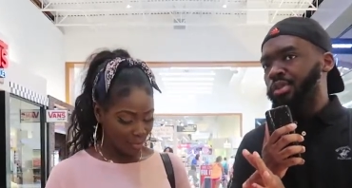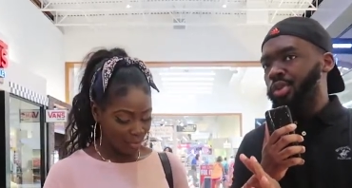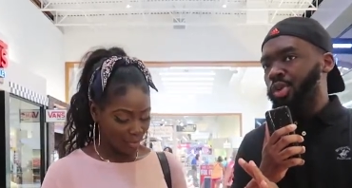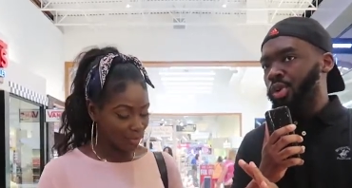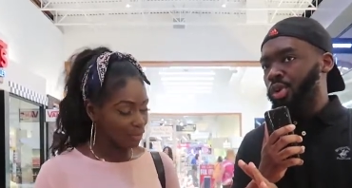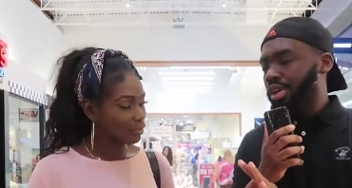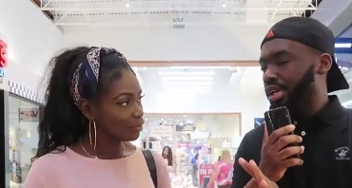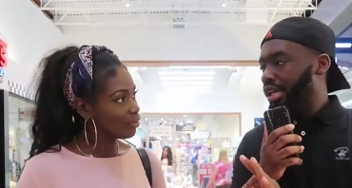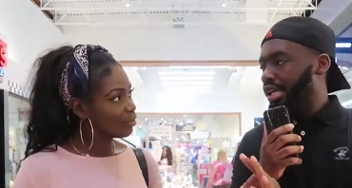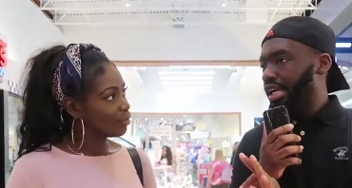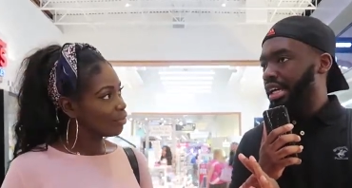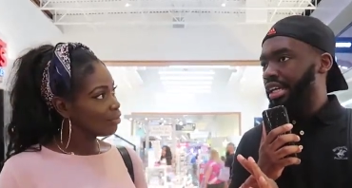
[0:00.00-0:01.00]
Speaker 1: who
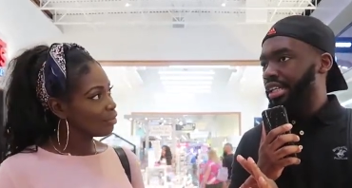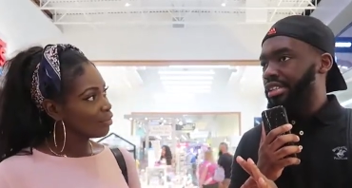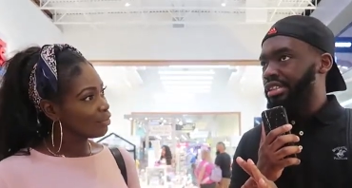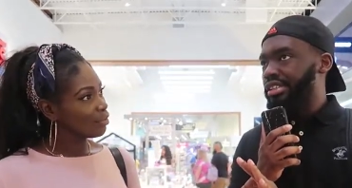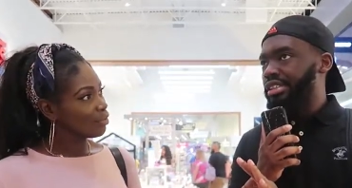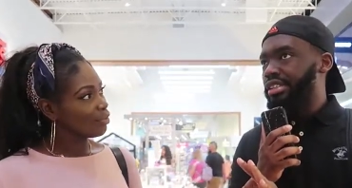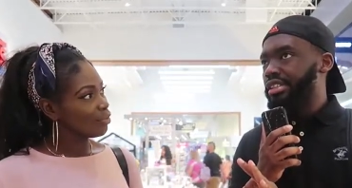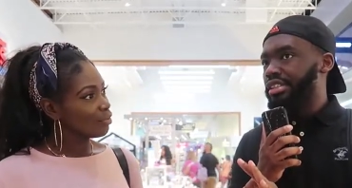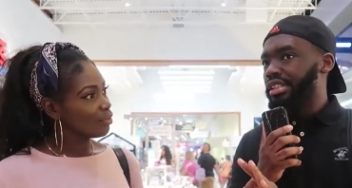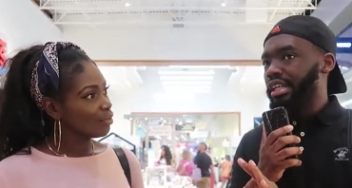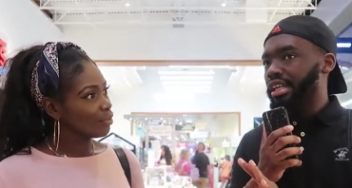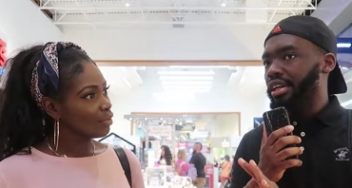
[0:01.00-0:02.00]
is
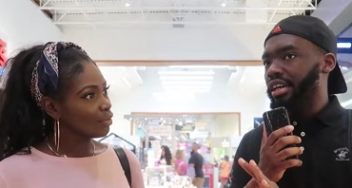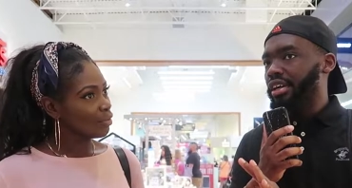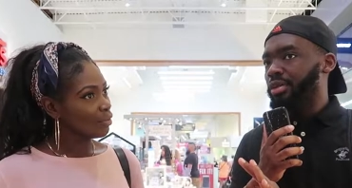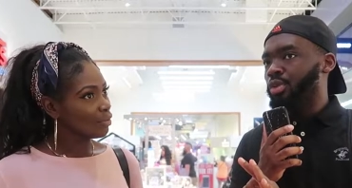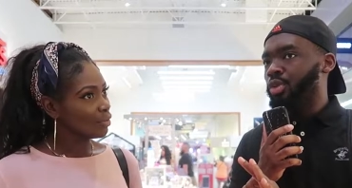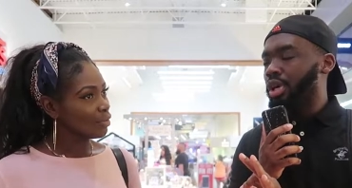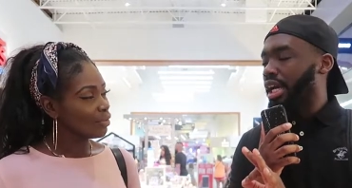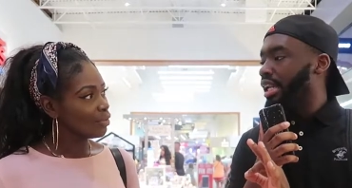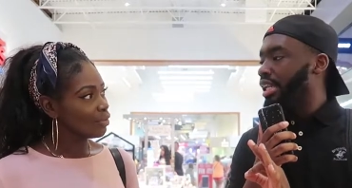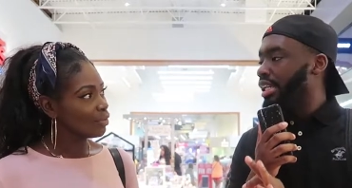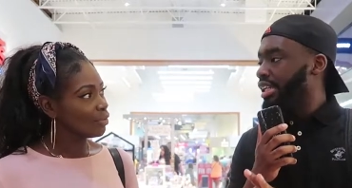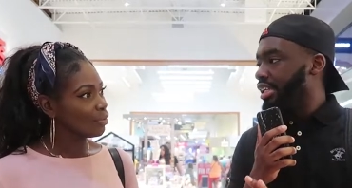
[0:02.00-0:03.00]
who
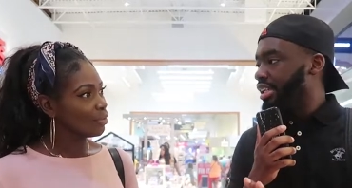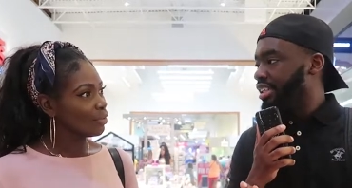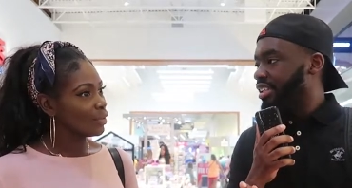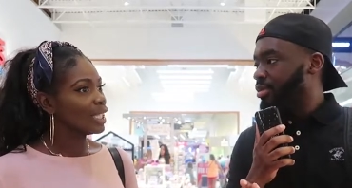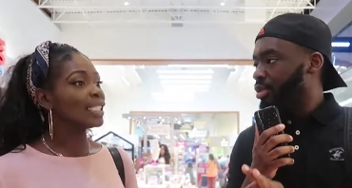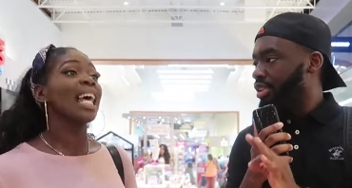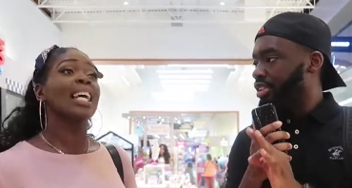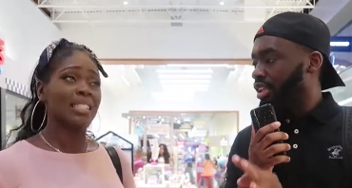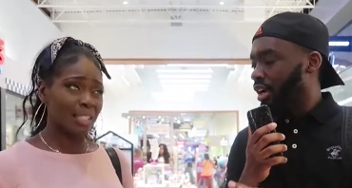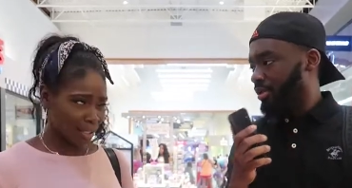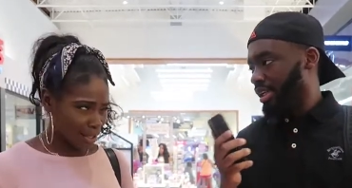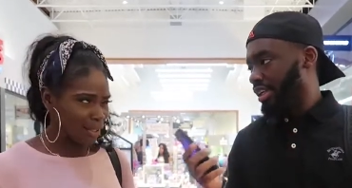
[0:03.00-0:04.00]
can lead, who yes. is
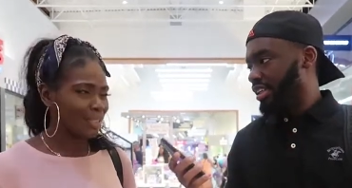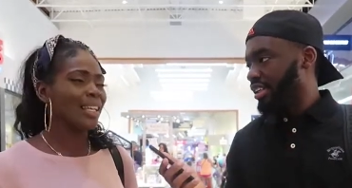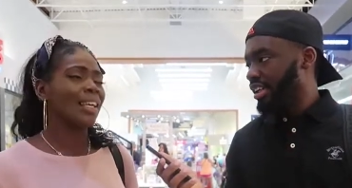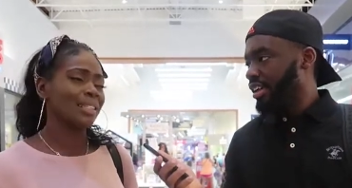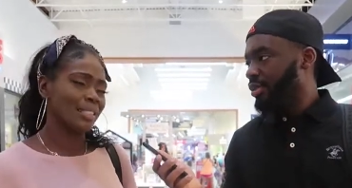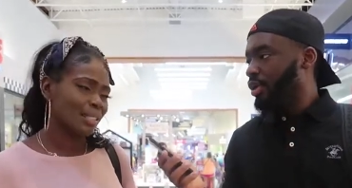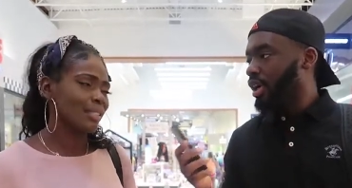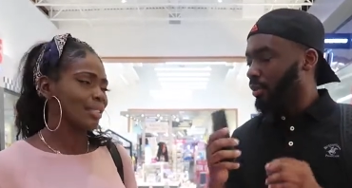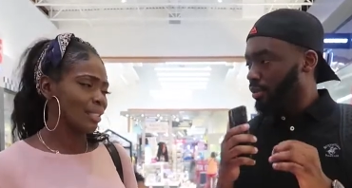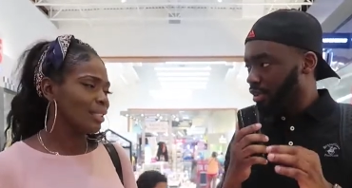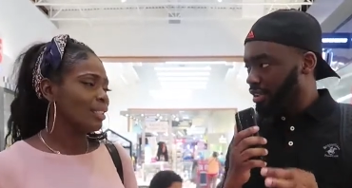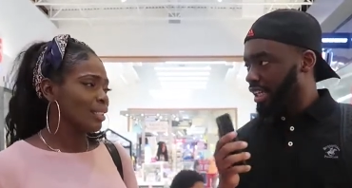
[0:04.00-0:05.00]
dominant, yes, who
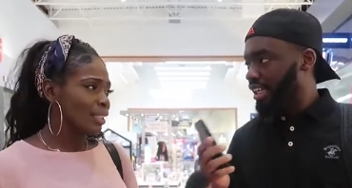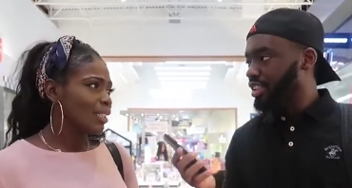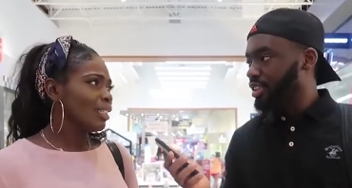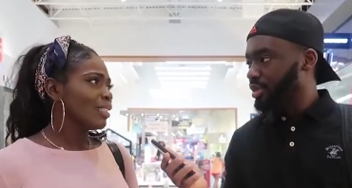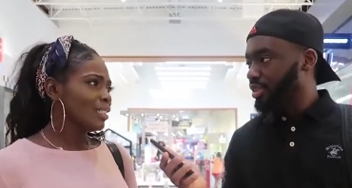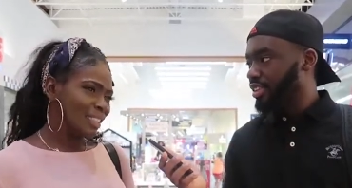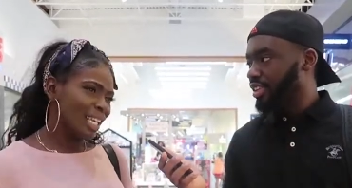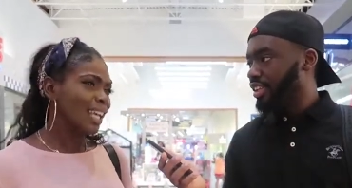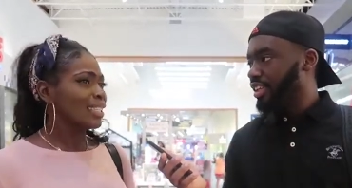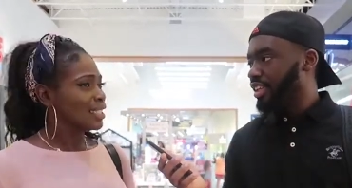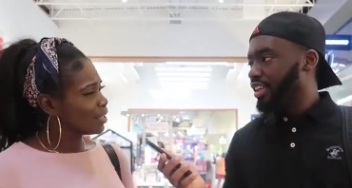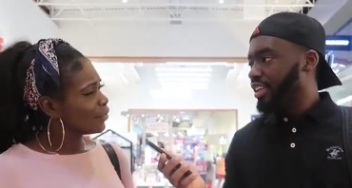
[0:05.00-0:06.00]
can protect you?
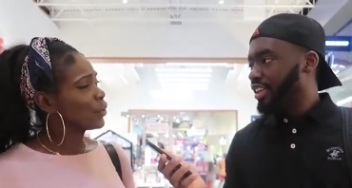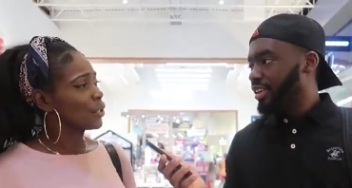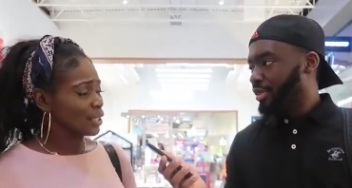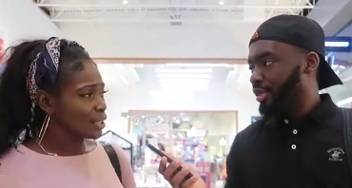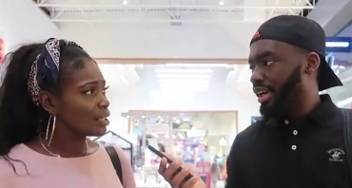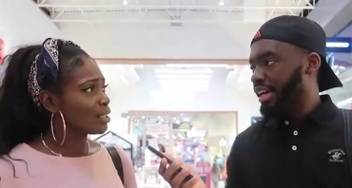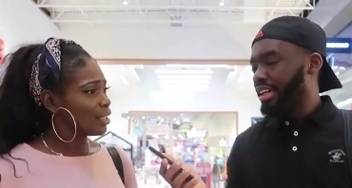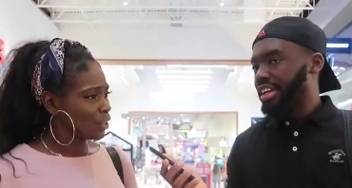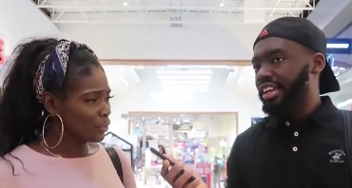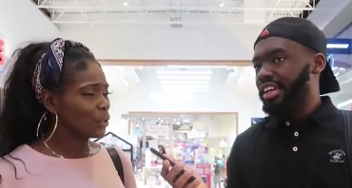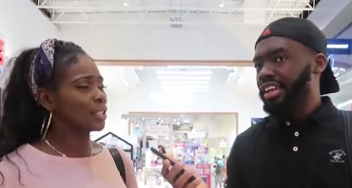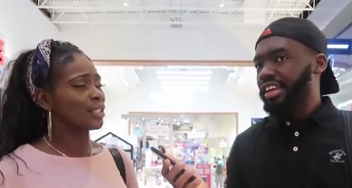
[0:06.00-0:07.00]
Speaker 2: Yes, of course, right?
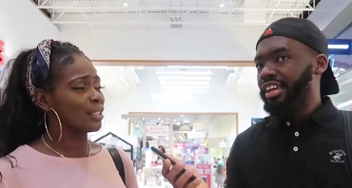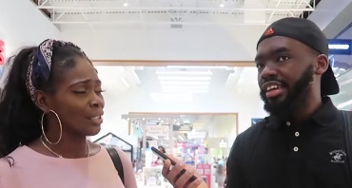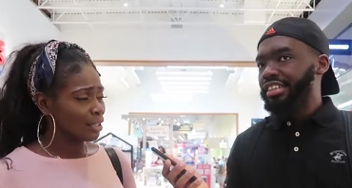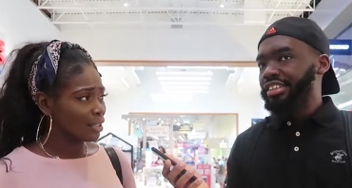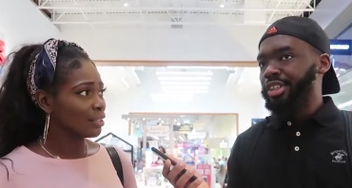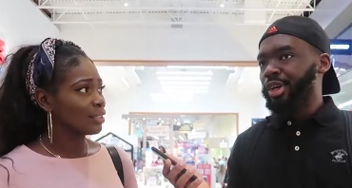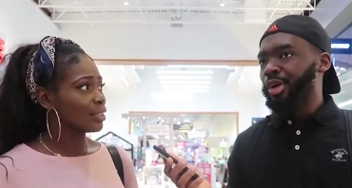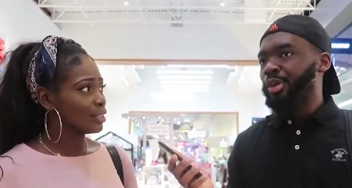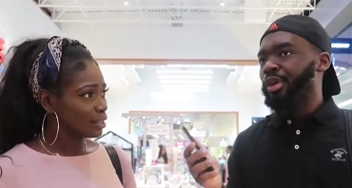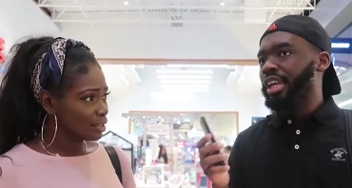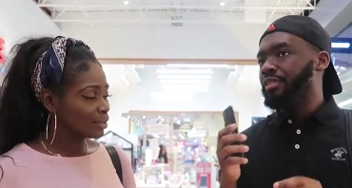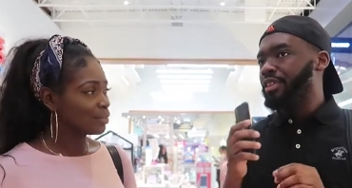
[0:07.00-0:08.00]
of course.
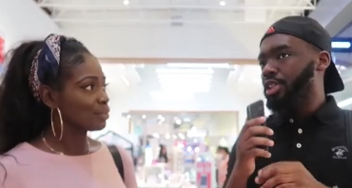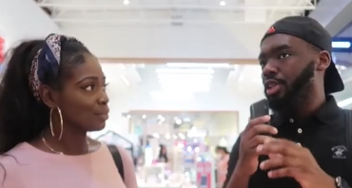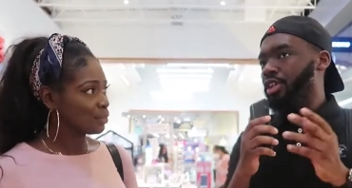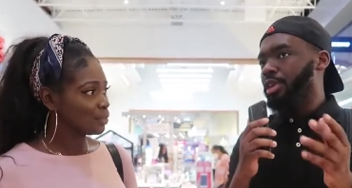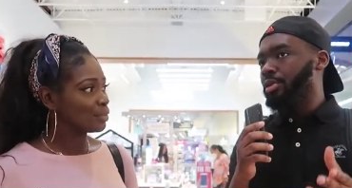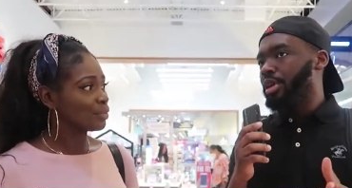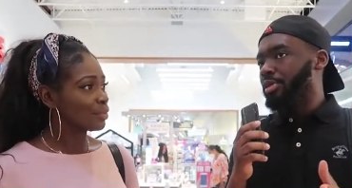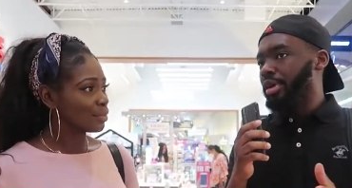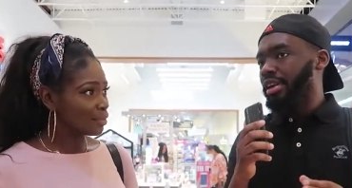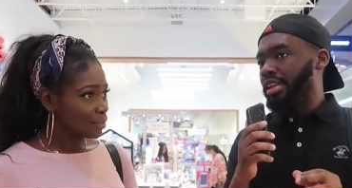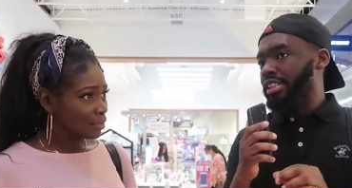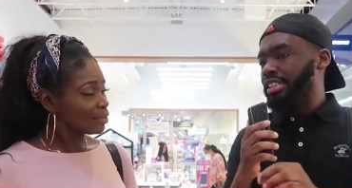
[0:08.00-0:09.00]
So
Speaker 1: if it's the other way
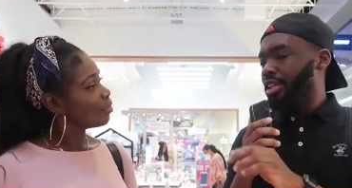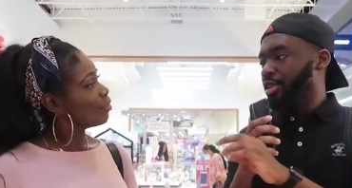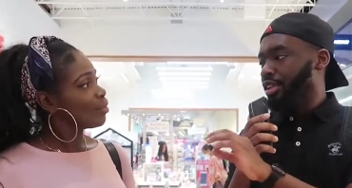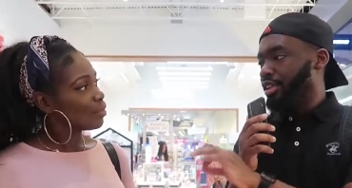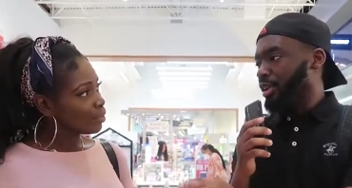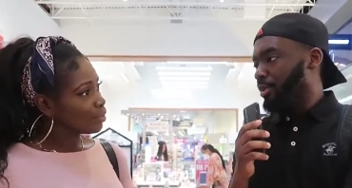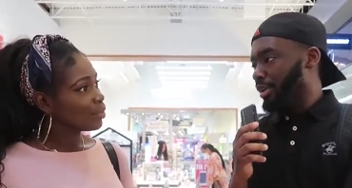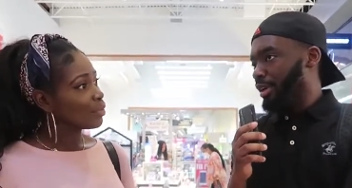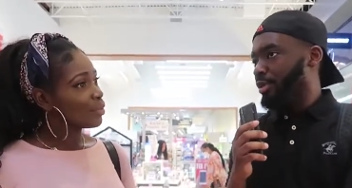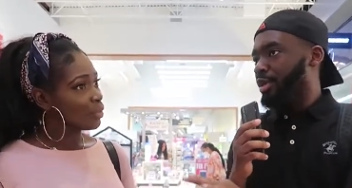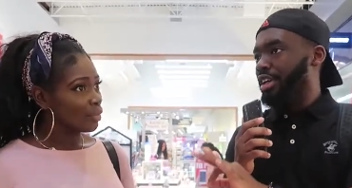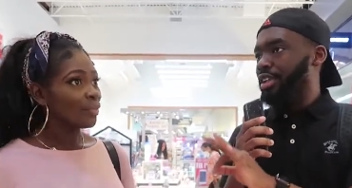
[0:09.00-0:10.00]
around, let's say you're the
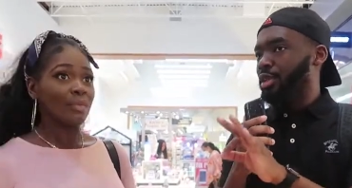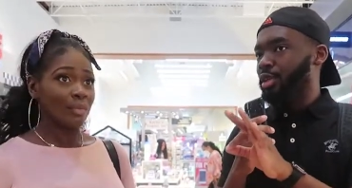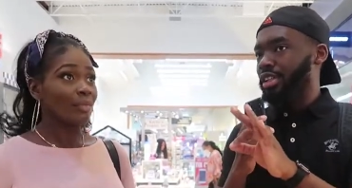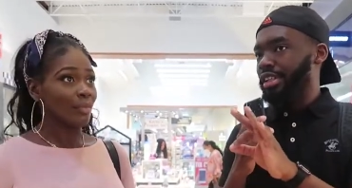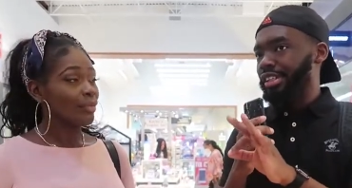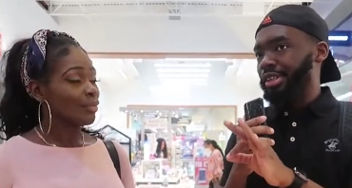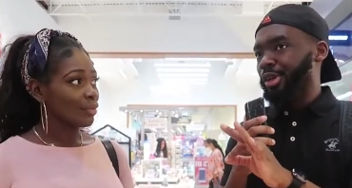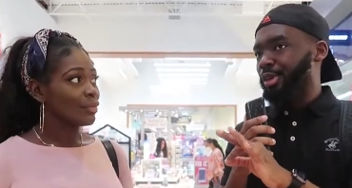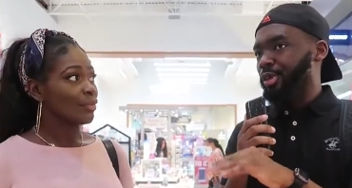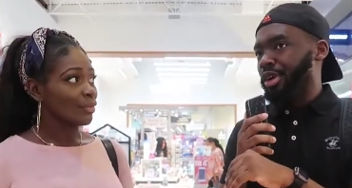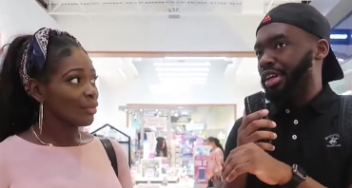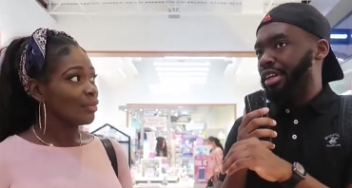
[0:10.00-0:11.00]
dominant one, you're you're the
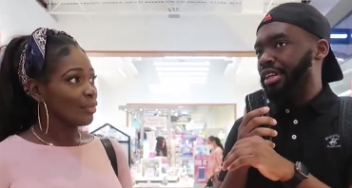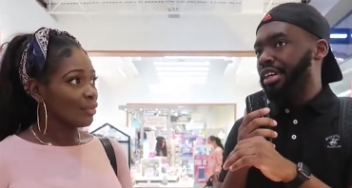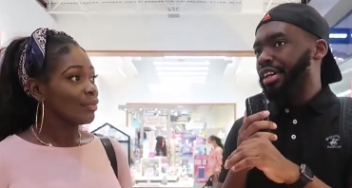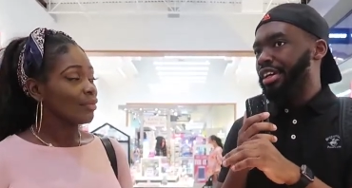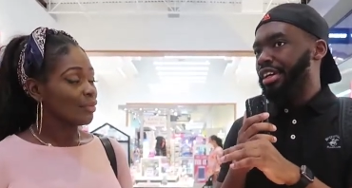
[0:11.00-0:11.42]
one